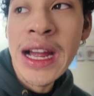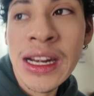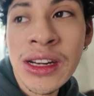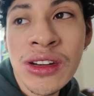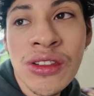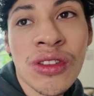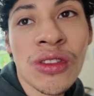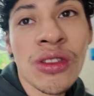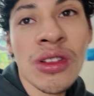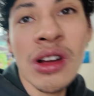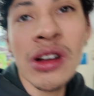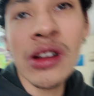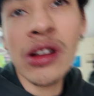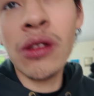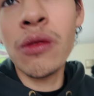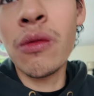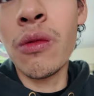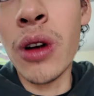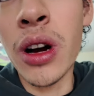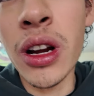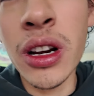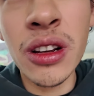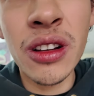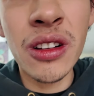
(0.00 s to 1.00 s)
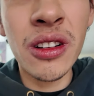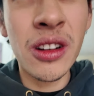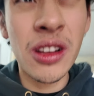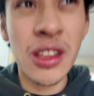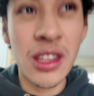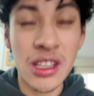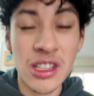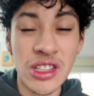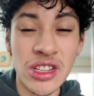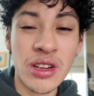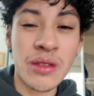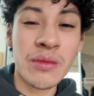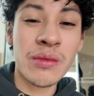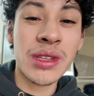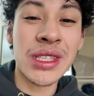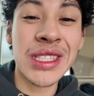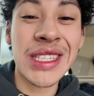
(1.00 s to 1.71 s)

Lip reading: I no longer want to go to the gym.